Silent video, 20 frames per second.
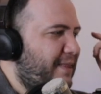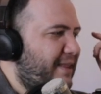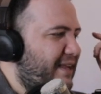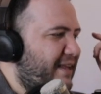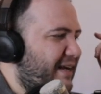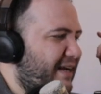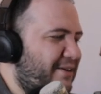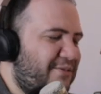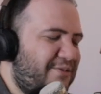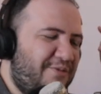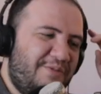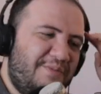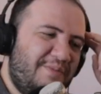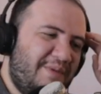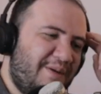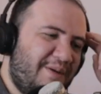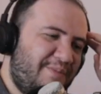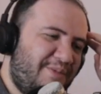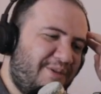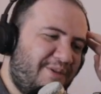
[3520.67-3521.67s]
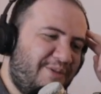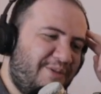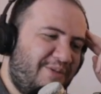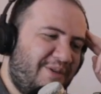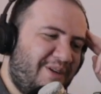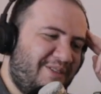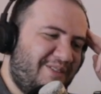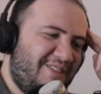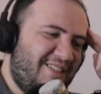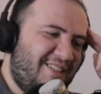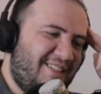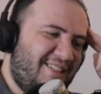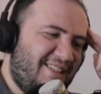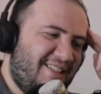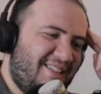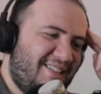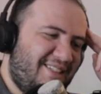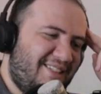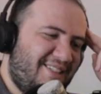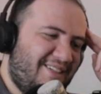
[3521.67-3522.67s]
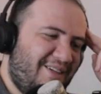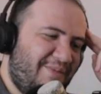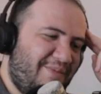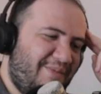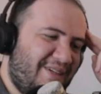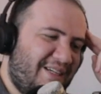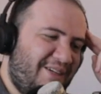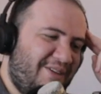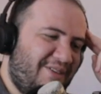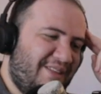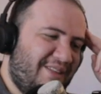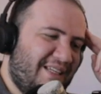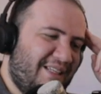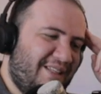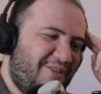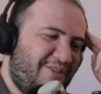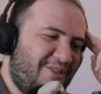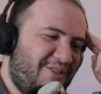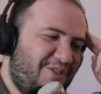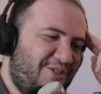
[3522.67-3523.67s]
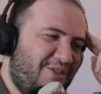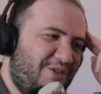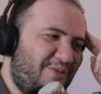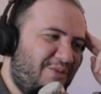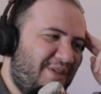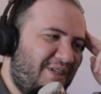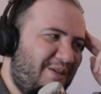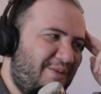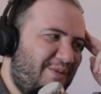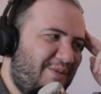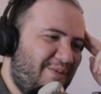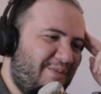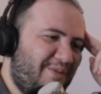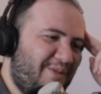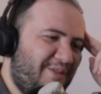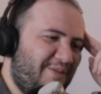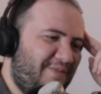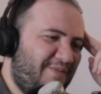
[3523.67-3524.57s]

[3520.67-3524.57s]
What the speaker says: don't remember who else is in the song, but I know that there are so many people.